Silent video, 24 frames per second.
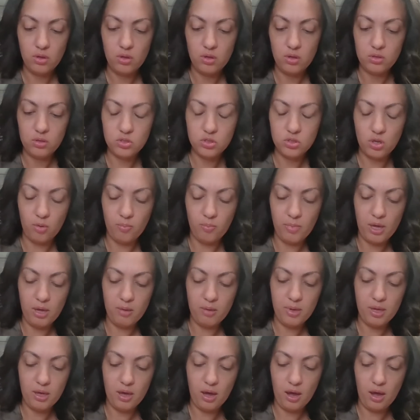So
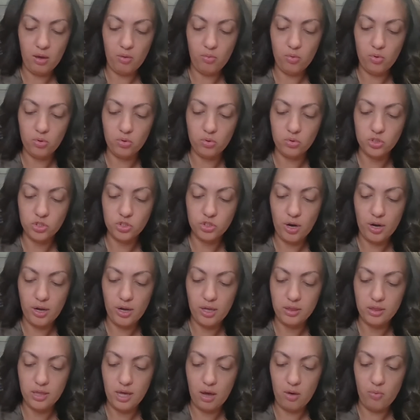maybe I will try
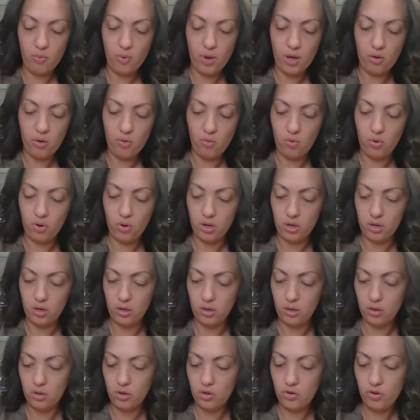it that way
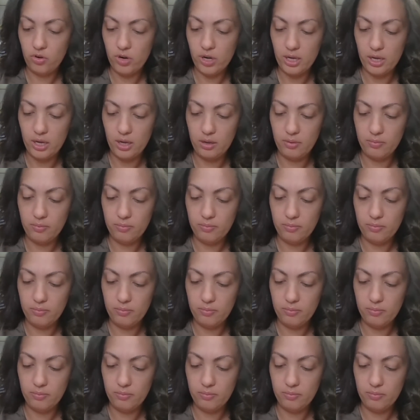on Cricut.